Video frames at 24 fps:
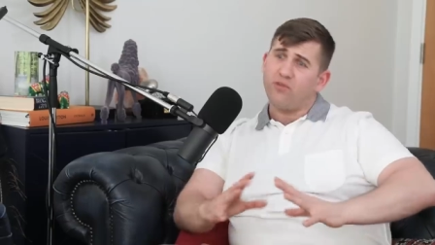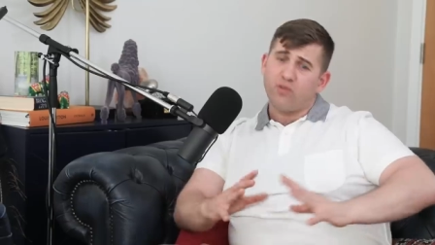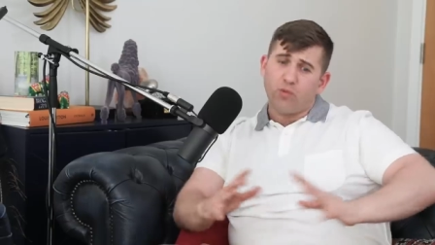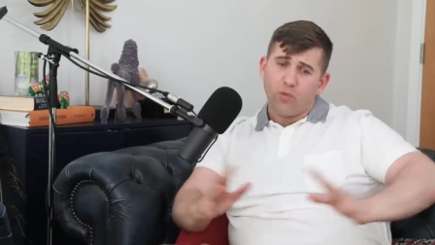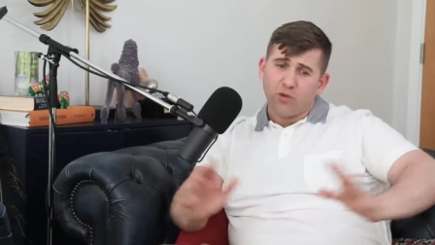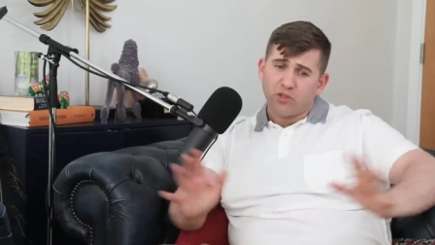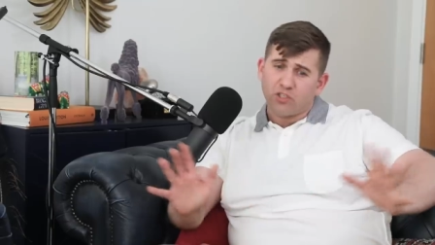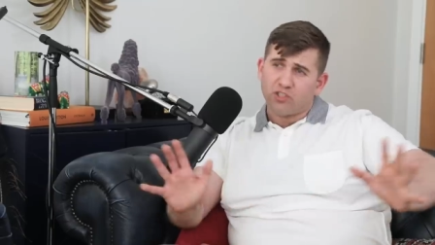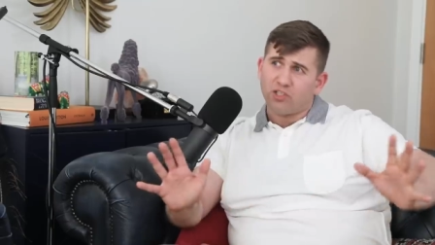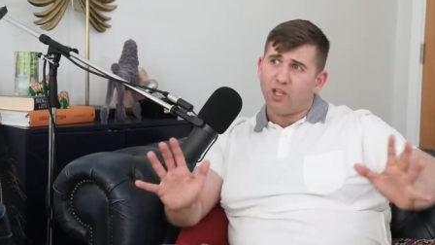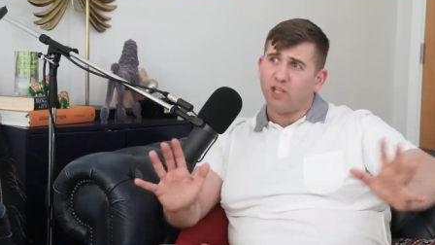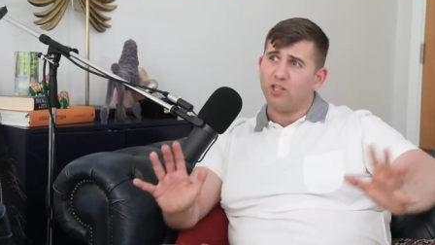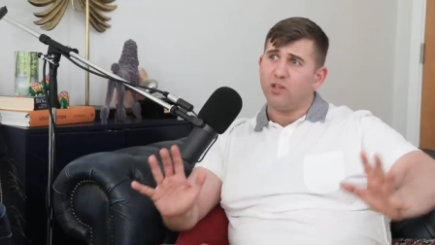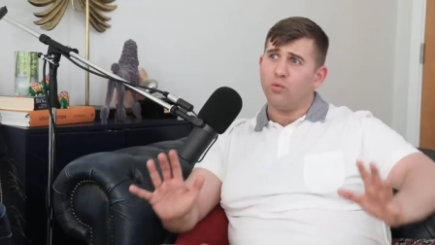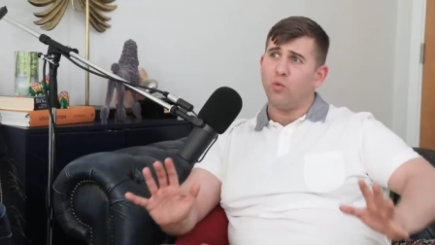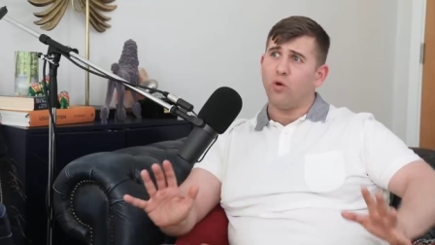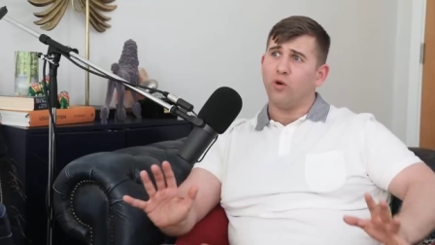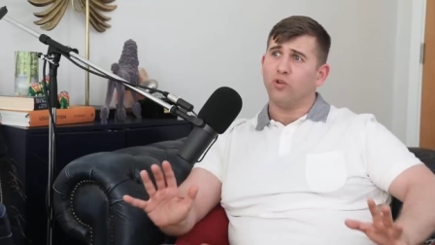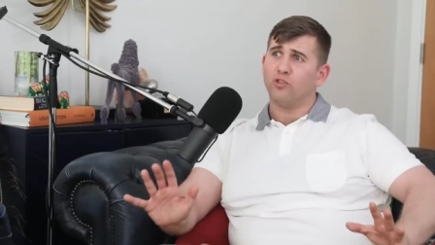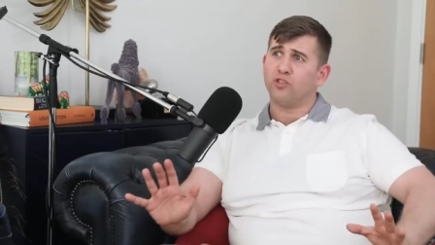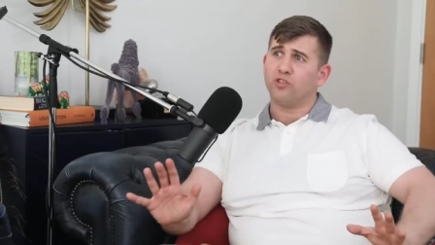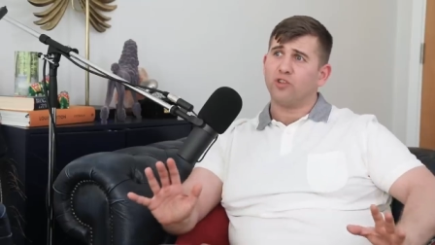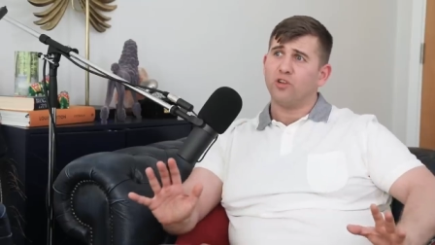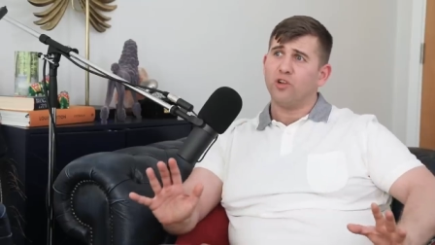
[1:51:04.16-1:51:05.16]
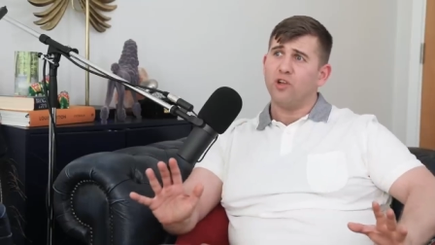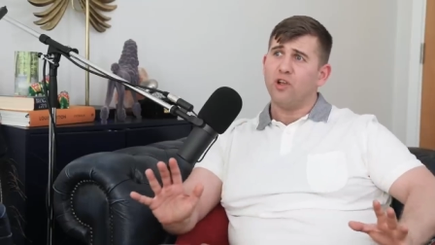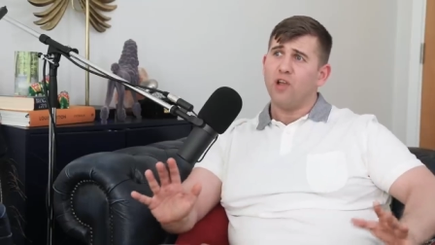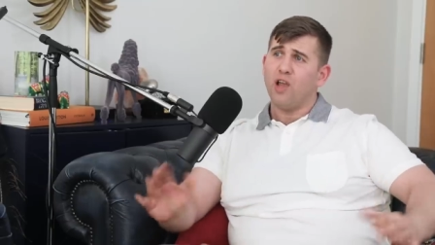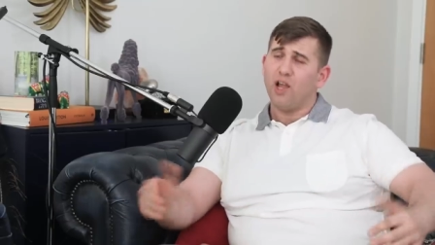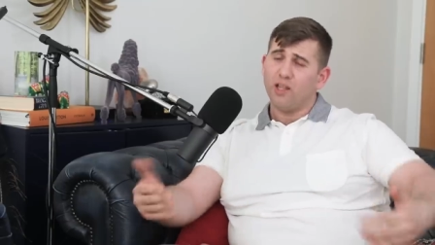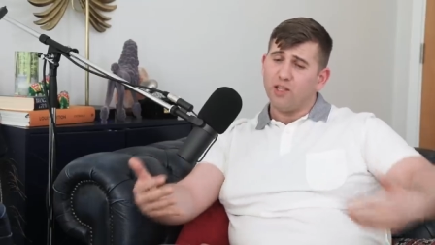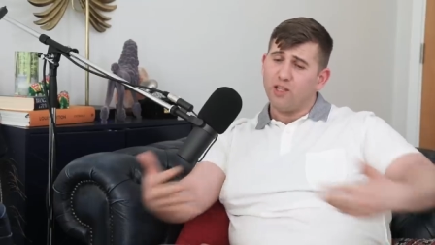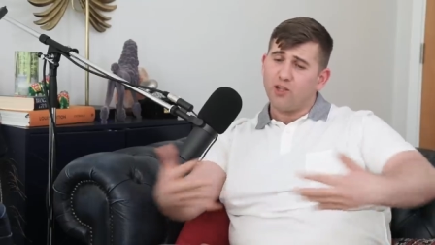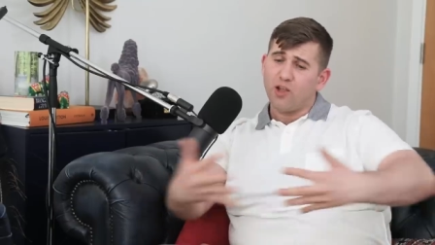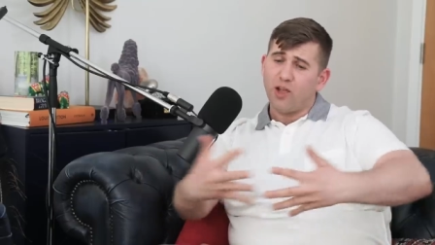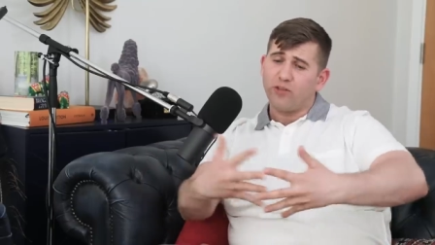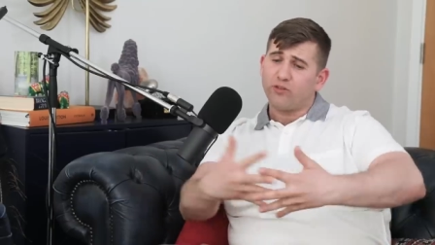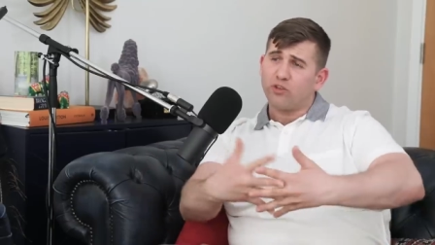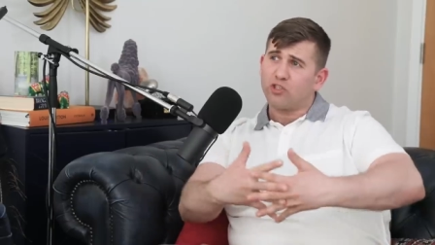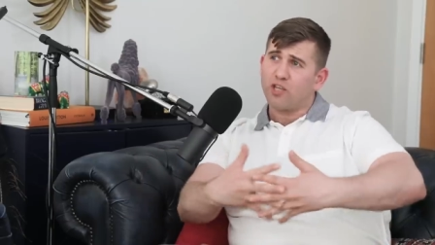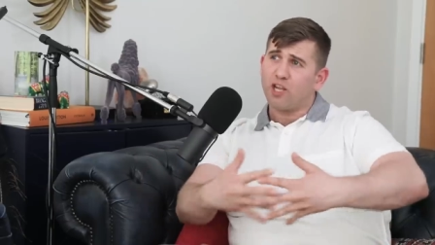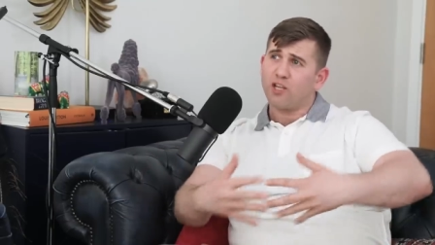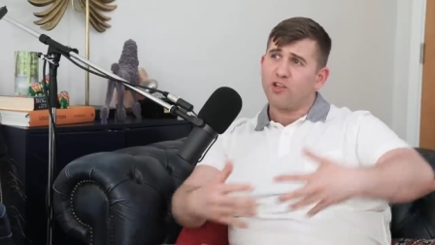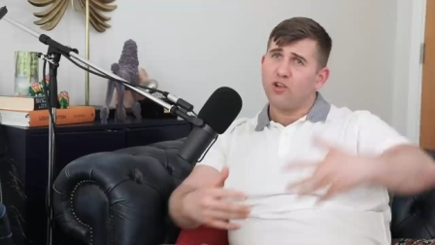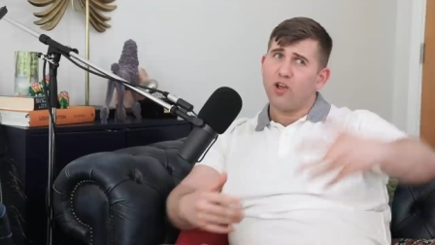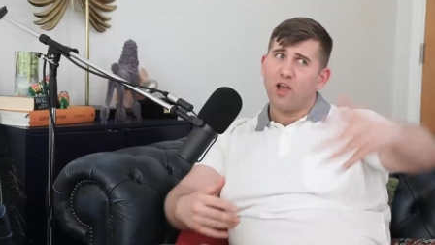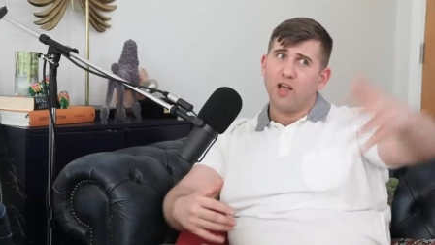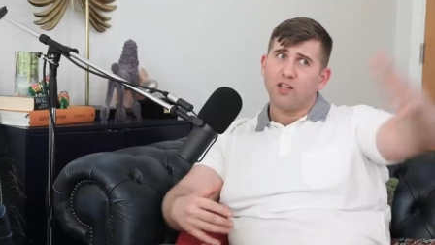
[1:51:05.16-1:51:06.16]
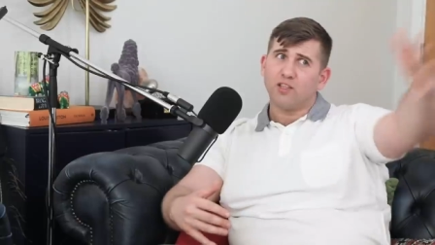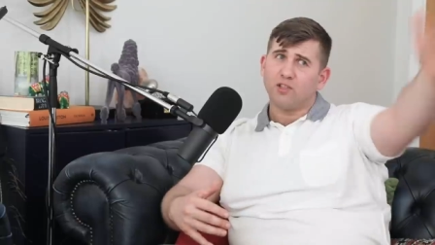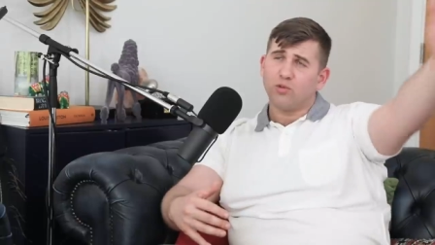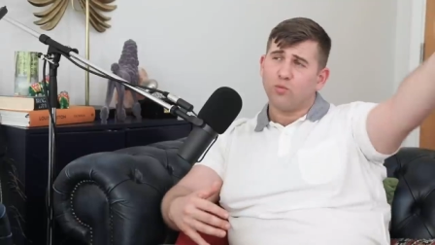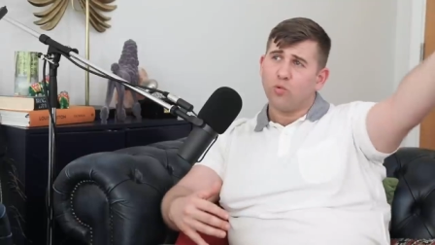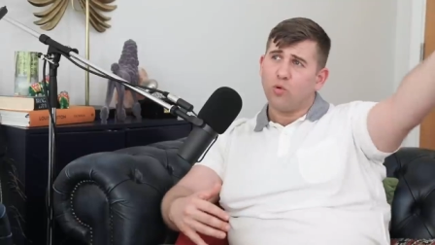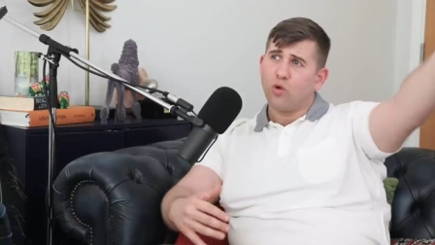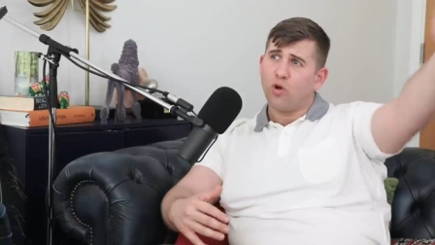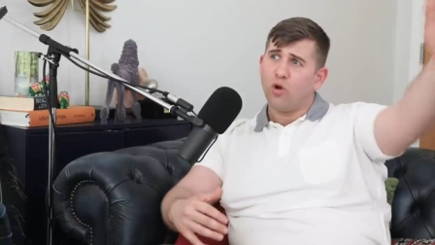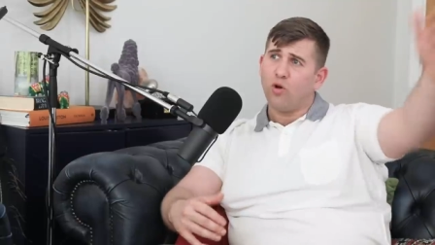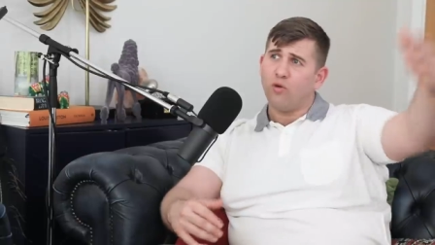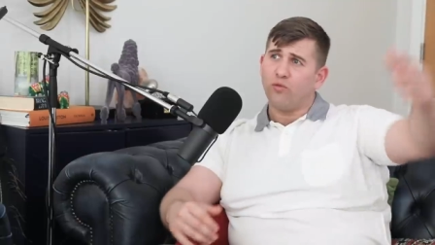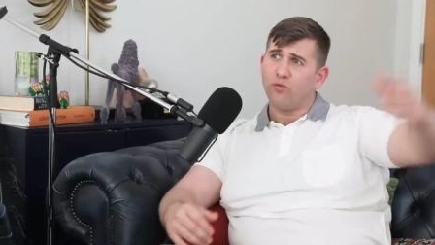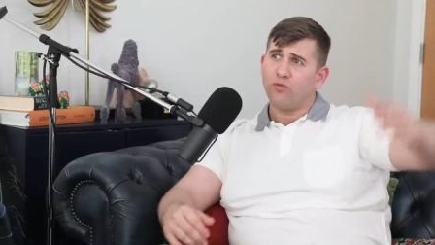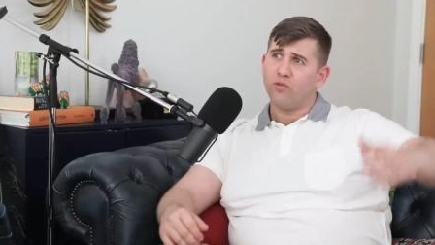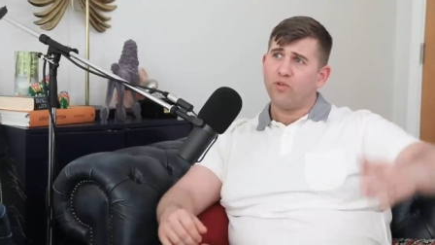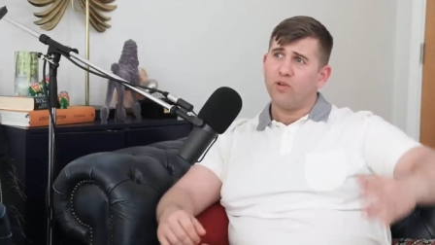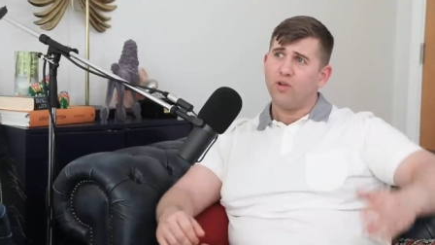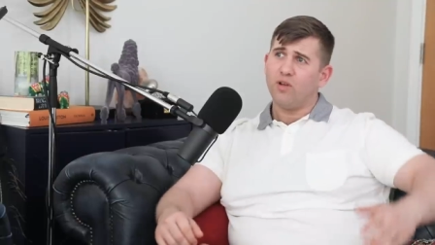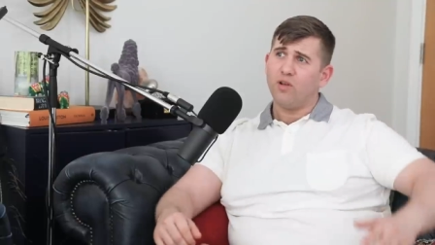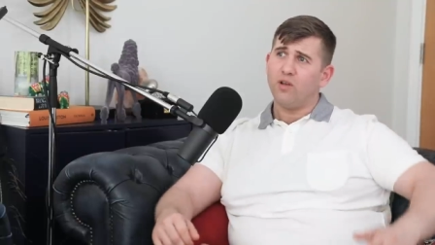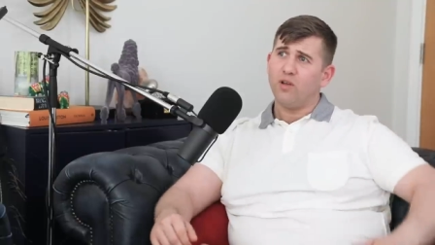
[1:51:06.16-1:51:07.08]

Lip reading: everyone's standing watch. And then you have to shake your hands and walk off.